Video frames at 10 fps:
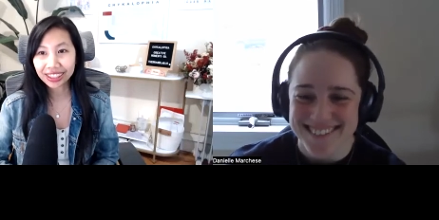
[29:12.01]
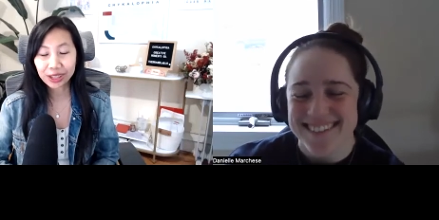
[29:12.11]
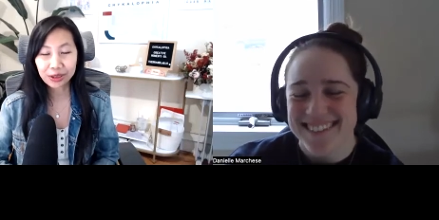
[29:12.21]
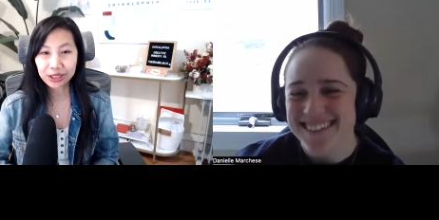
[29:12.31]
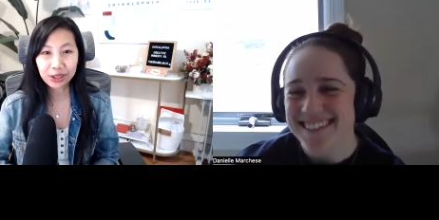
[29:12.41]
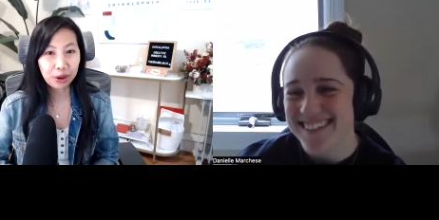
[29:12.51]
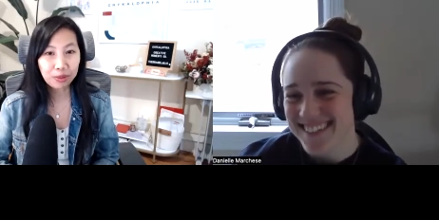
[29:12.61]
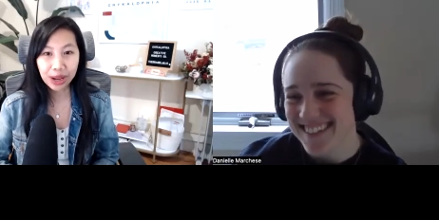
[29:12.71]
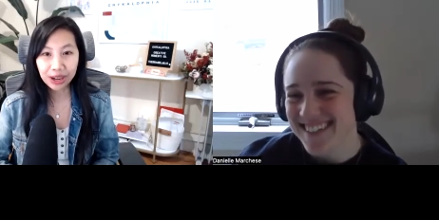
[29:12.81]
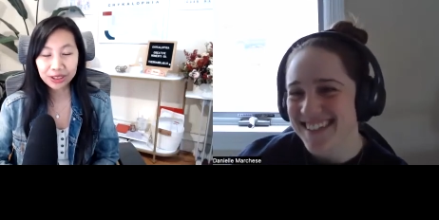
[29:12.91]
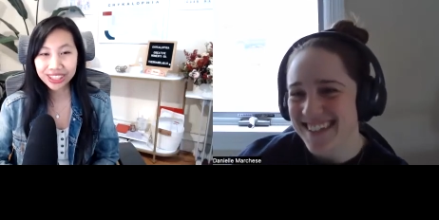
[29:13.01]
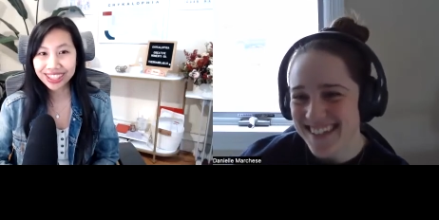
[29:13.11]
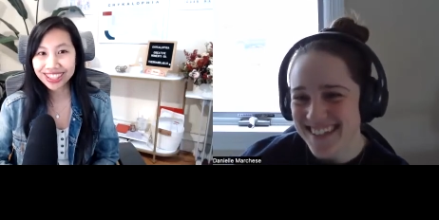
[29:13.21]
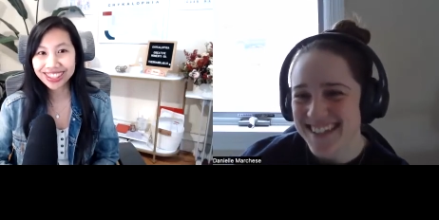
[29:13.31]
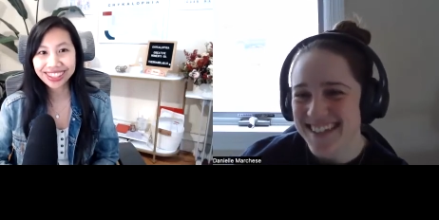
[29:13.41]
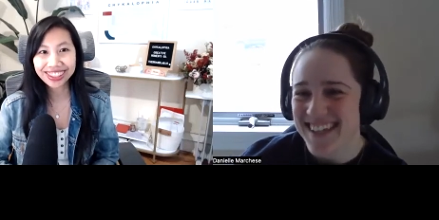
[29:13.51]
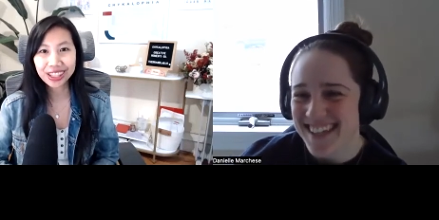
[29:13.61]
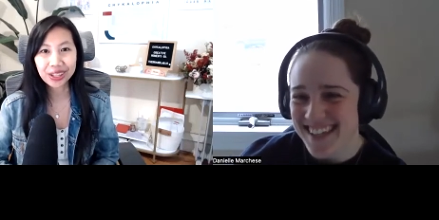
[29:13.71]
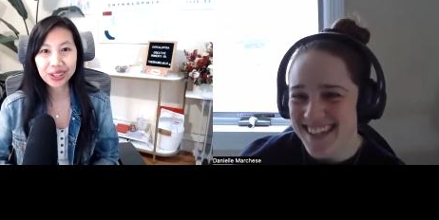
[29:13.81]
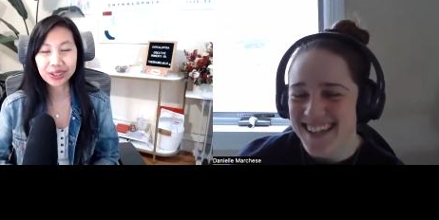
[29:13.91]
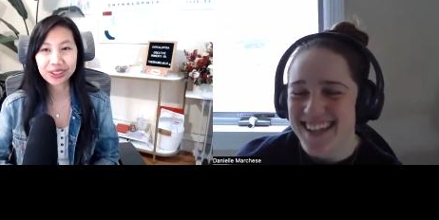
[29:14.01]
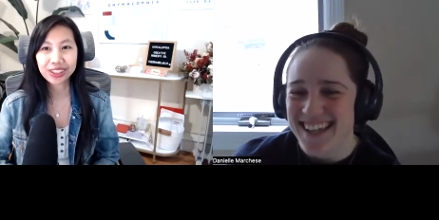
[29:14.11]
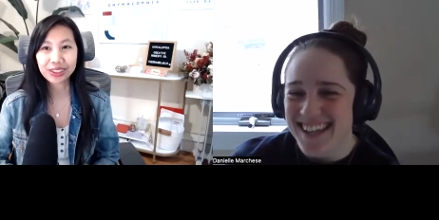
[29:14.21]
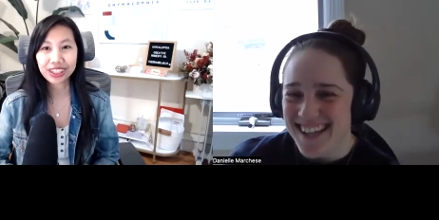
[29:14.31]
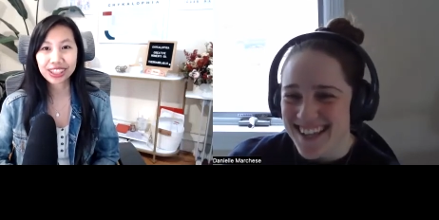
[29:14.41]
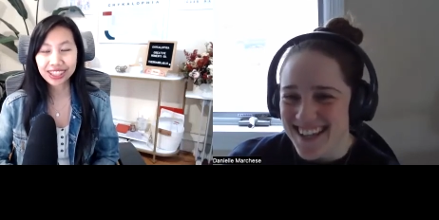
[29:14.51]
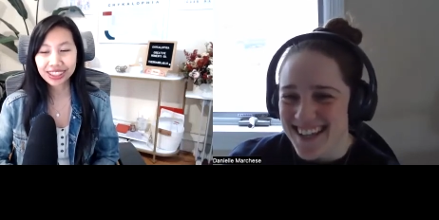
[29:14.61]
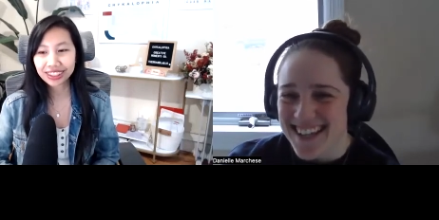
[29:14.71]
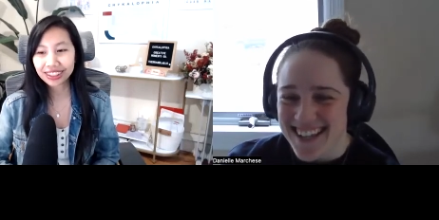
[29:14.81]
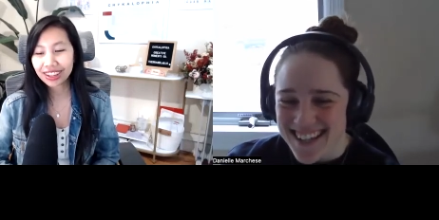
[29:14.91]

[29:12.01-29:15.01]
Speaker 1: there were mm. no boundaries and no you know clear